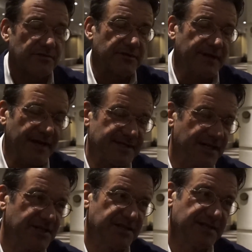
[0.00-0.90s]

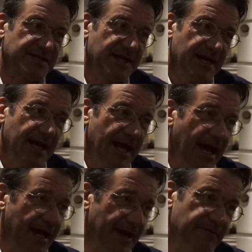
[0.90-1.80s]
organizations,
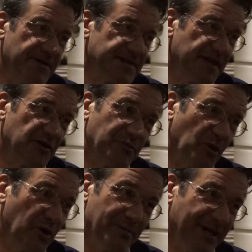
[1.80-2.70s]
and every single
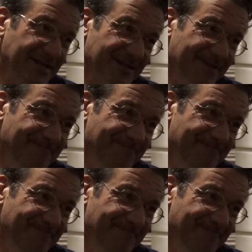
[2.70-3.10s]
board meeting